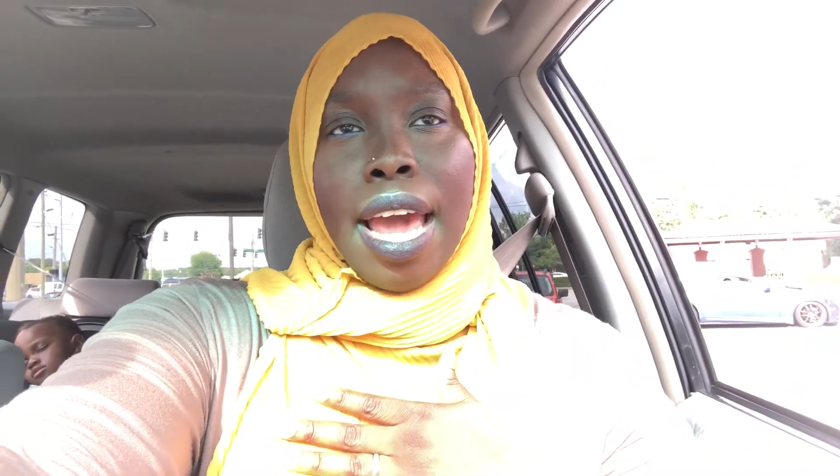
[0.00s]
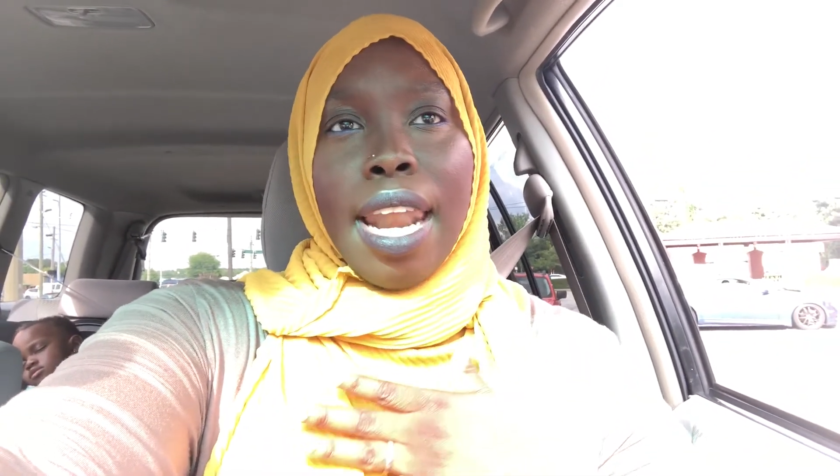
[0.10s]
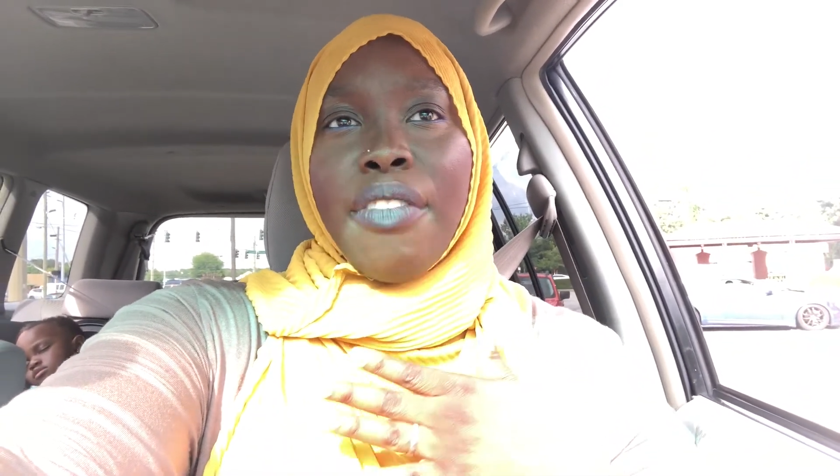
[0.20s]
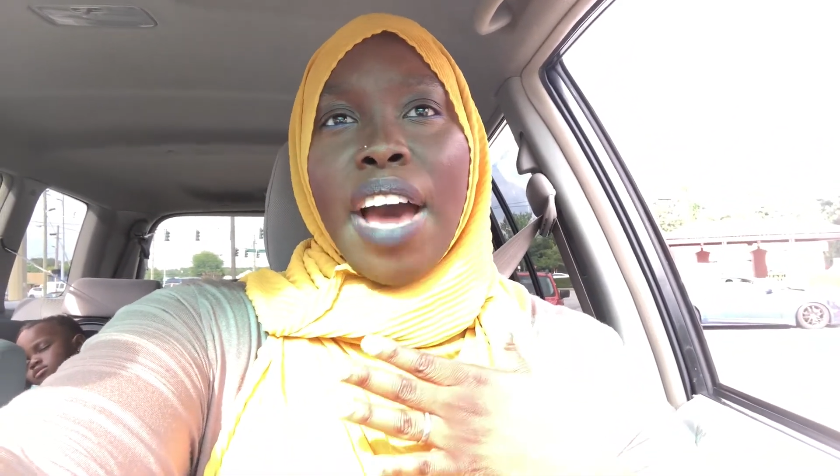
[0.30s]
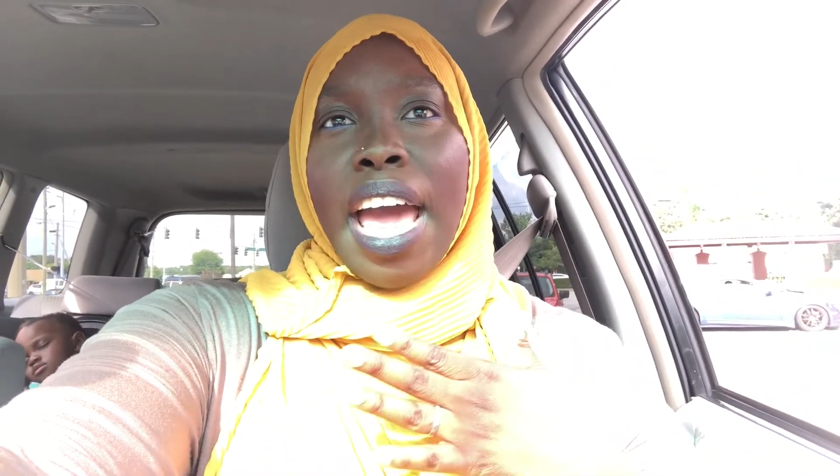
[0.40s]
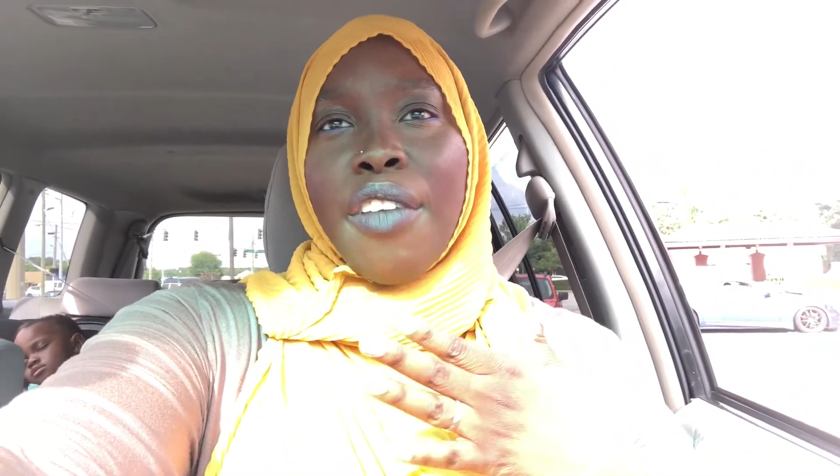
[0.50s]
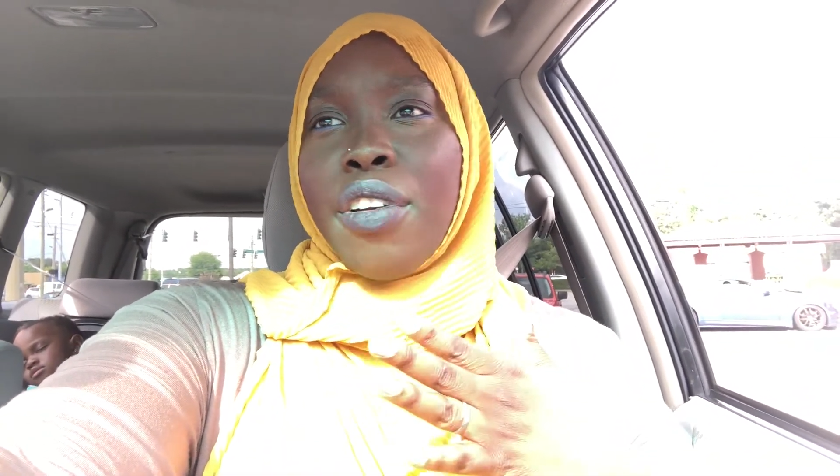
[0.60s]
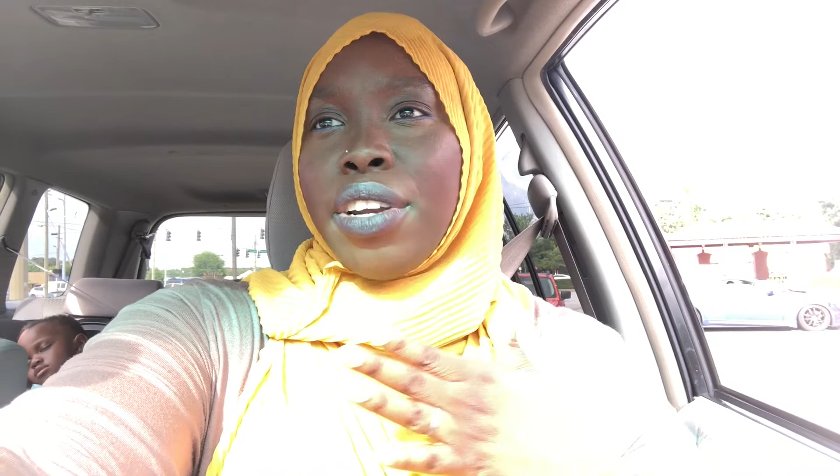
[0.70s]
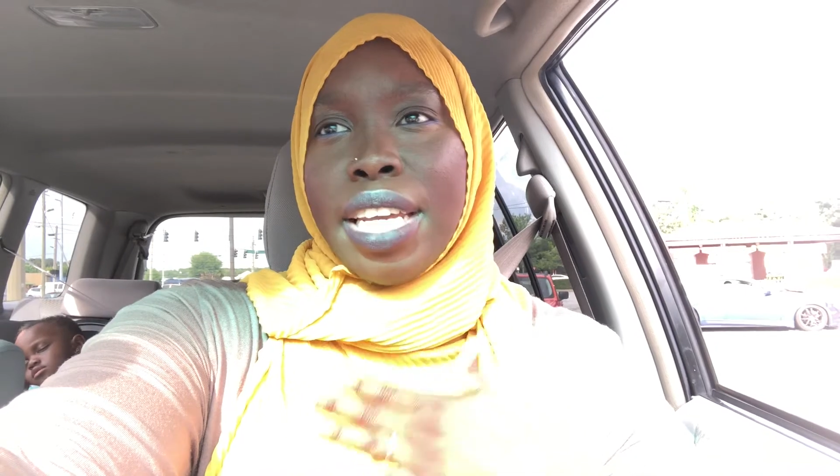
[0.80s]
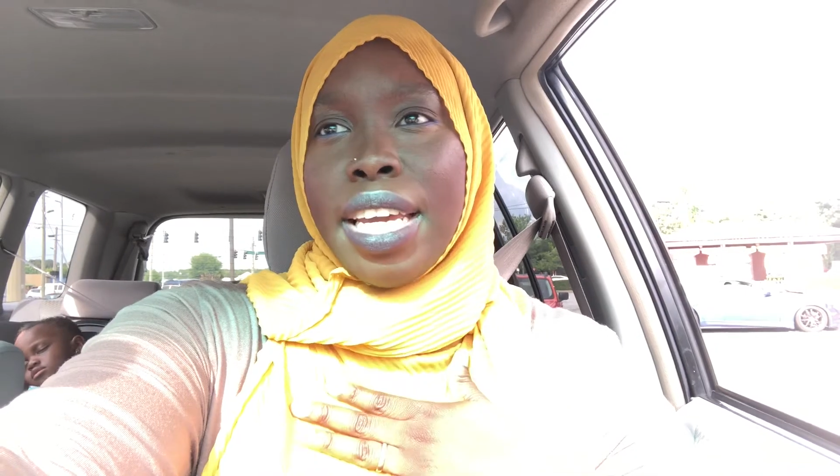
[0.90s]
And if I
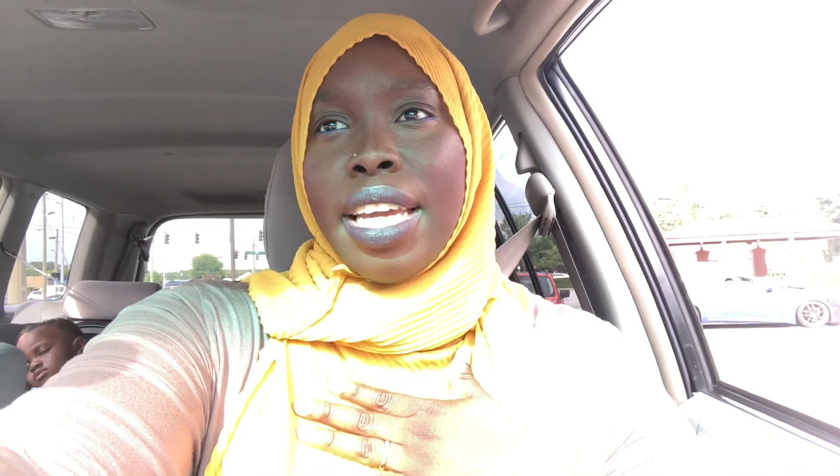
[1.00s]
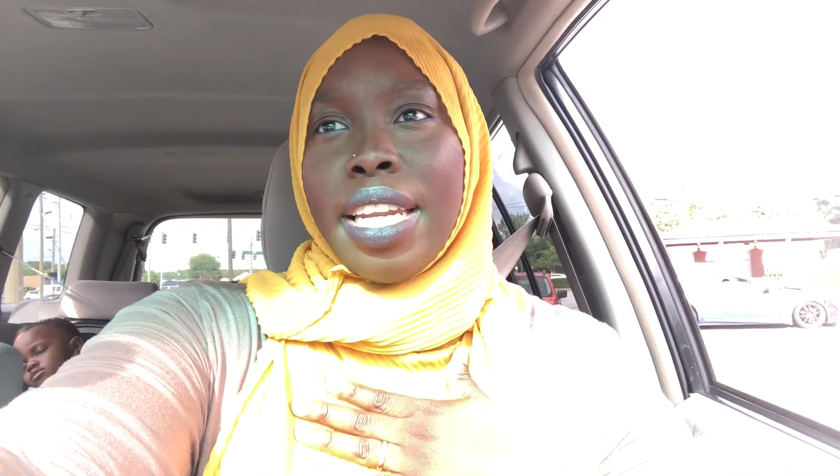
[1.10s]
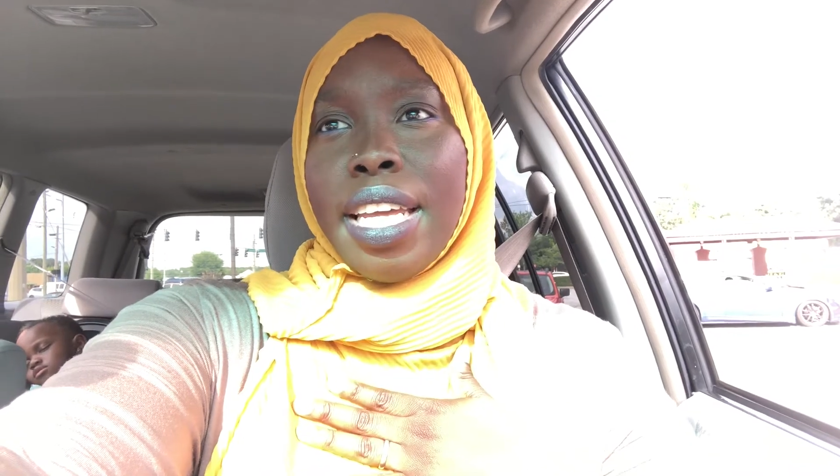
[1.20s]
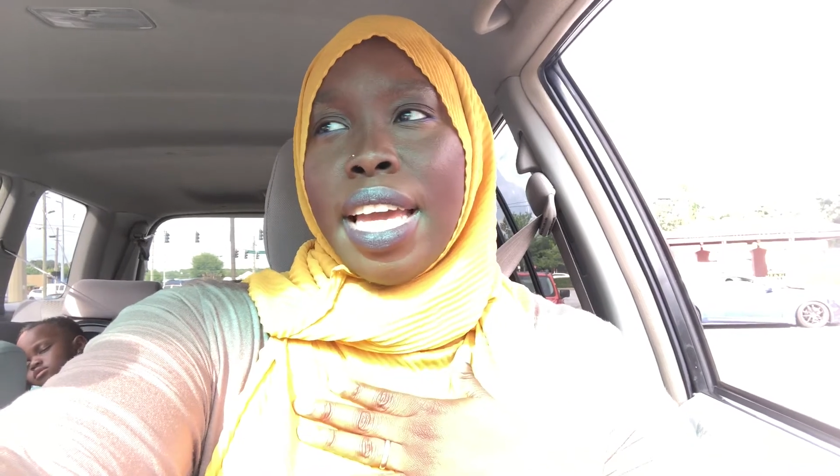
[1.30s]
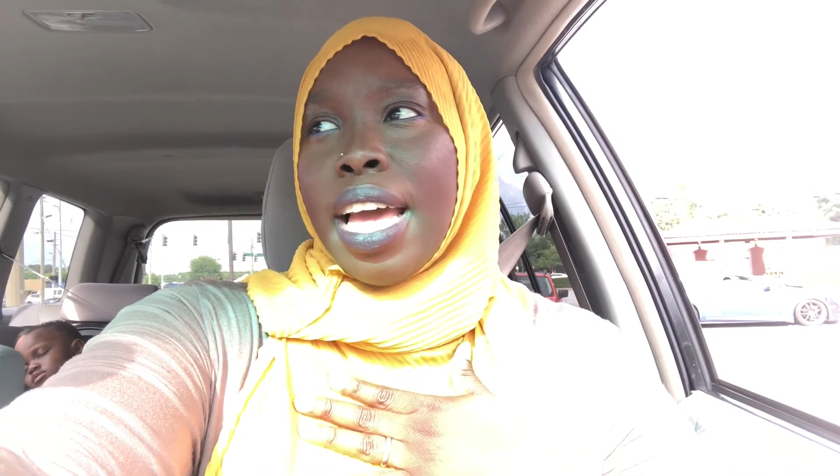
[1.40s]
ever did,